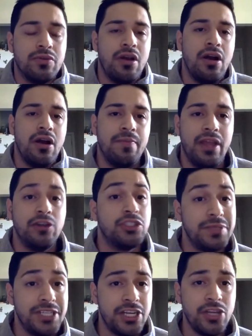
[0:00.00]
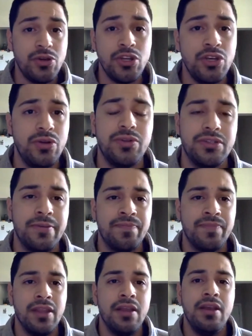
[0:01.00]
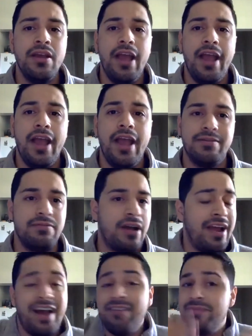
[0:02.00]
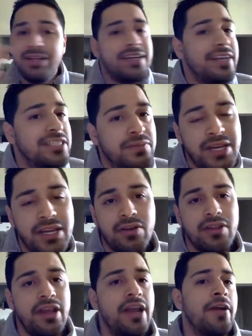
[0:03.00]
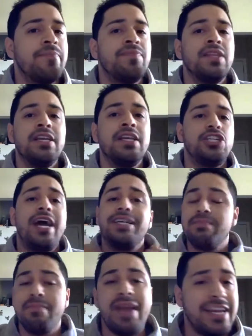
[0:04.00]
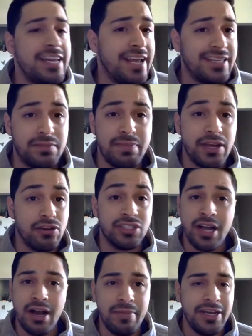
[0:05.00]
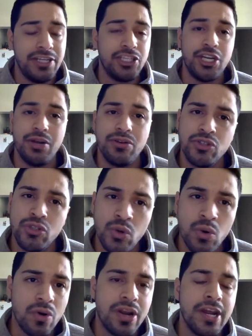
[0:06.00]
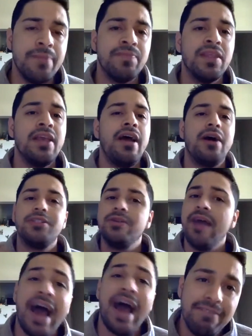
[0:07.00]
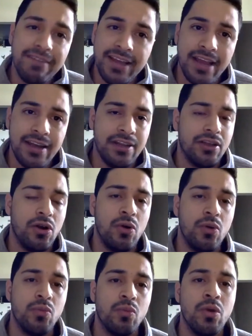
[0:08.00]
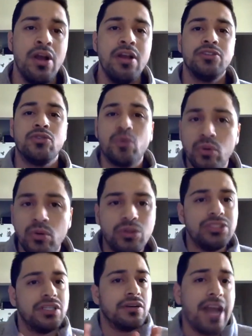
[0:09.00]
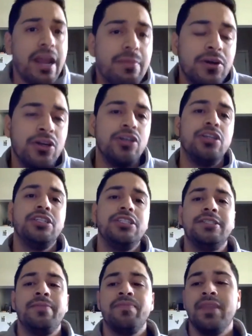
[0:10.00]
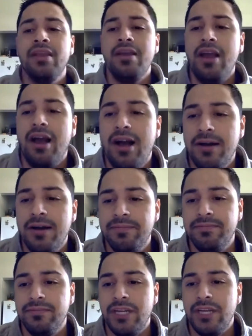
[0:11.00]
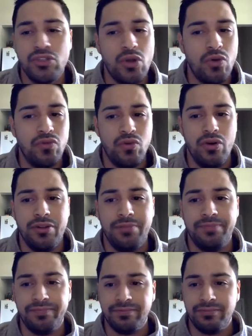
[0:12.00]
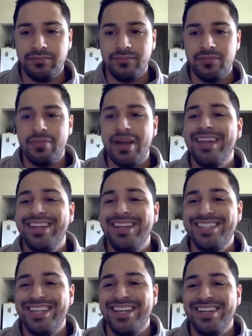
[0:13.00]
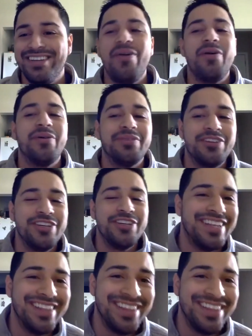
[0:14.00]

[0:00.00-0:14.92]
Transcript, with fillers: um, LGBTQ youth. And I have been a guest speaker there. She has many guest speakers come in and share their story, how to advocate in their own schools, their neighborhoods, um, and so forth. My kids attend. Oh, good.